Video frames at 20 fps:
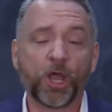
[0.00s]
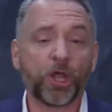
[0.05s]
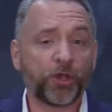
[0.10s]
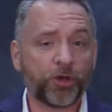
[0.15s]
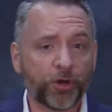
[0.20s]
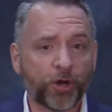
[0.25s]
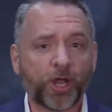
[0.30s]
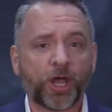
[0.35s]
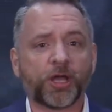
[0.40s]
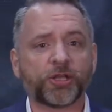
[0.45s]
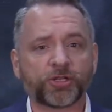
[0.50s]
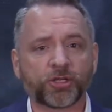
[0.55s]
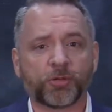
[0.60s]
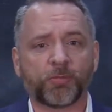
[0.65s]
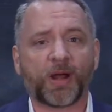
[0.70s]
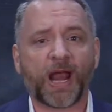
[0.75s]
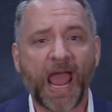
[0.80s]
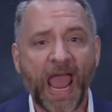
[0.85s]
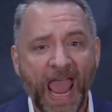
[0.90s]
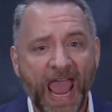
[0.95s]
Your
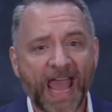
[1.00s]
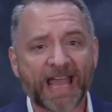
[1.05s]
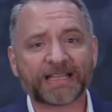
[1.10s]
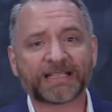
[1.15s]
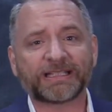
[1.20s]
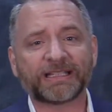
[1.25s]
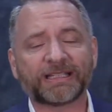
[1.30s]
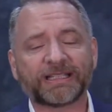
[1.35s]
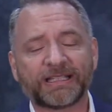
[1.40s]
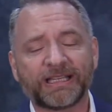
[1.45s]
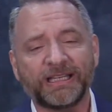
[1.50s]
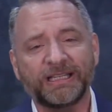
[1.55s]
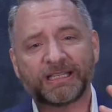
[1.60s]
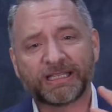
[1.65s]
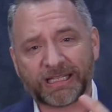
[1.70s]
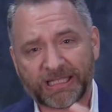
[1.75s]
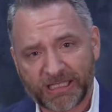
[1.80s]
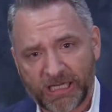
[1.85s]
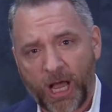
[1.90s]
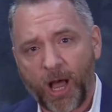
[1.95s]
customer has to see
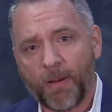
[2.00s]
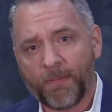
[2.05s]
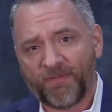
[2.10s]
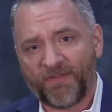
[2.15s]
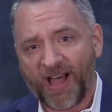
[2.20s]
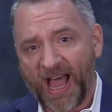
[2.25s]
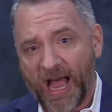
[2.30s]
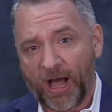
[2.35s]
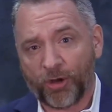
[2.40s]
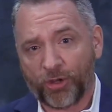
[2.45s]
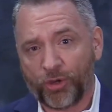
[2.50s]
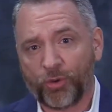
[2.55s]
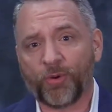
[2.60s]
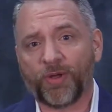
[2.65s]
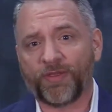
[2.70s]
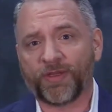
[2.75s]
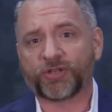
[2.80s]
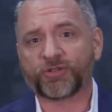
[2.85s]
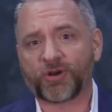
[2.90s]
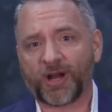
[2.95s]
some value
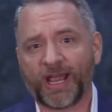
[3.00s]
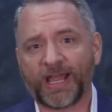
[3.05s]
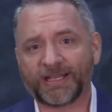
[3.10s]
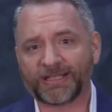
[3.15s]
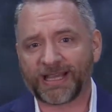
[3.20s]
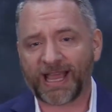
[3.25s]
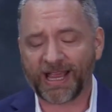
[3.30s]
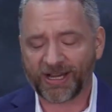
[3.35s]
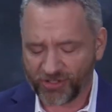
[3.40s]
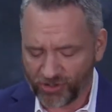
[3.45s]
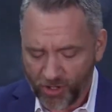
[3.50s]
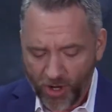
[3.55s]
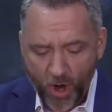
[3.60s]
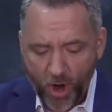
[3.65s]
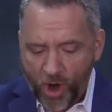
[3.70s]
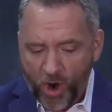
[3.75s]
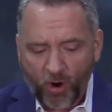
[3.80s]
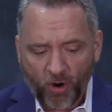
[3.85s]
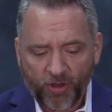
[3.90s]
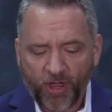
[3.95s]
in the transaction
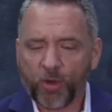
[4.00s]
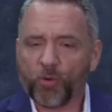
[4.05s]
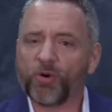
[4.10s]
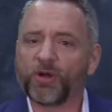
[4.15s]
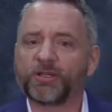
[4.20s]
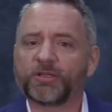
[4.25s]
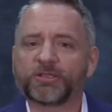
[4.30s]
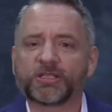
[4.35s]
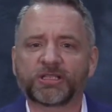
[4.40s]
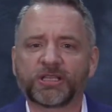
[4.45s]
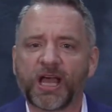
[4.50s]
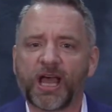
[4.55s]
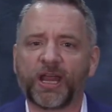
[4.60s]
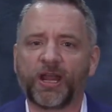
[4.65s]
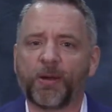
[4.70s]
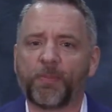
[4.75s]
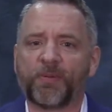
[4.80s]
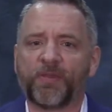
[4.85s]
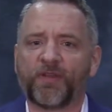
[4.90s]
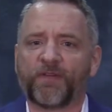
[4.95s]
or they wouldn't sign
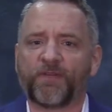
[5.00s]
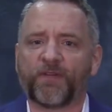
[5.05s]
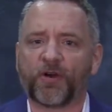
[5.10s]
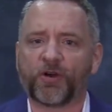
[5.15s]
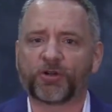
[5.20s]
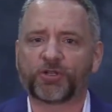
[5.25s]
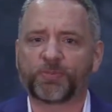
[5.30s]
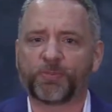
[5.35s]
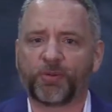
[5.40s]
up in the first